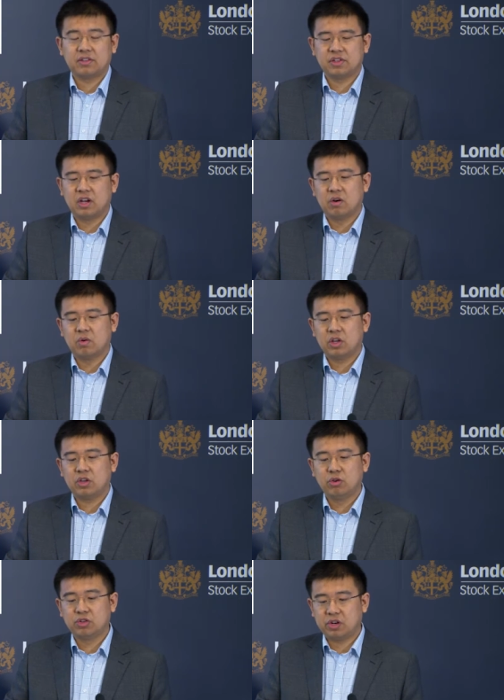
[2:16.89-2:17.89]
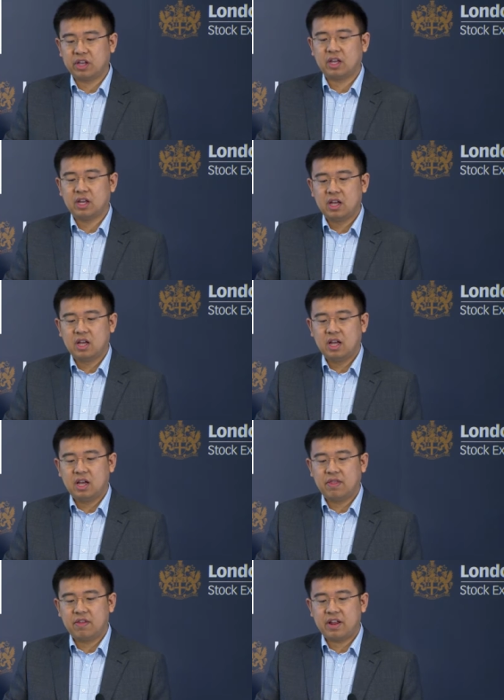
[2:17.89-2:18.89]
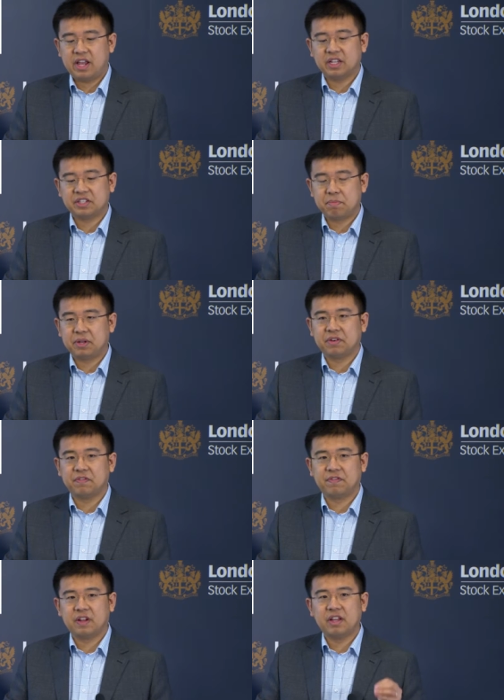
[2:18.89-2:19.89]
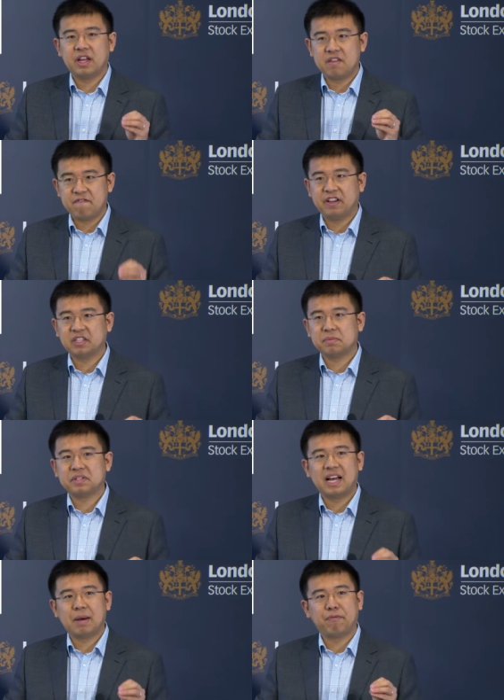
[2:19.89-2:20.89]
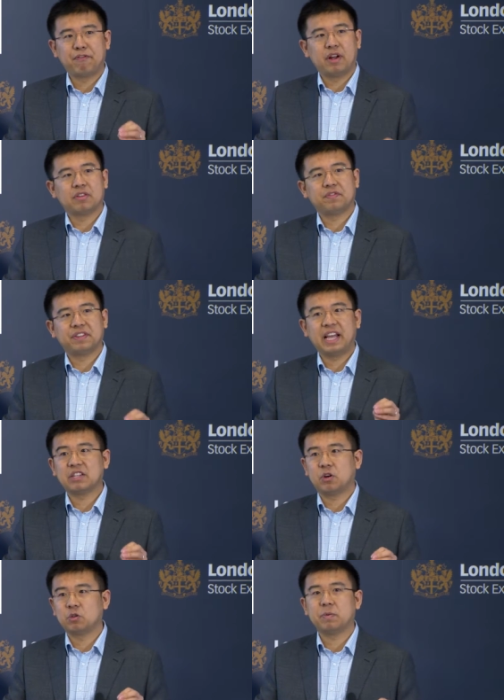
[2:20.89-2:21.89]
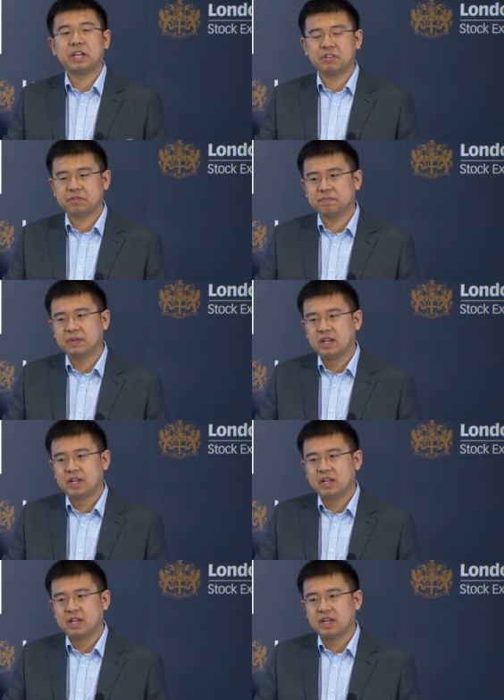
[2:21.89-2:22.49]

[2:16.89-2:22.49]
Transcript: So usually uh, there is a bit of uh, investment upfront for test automation.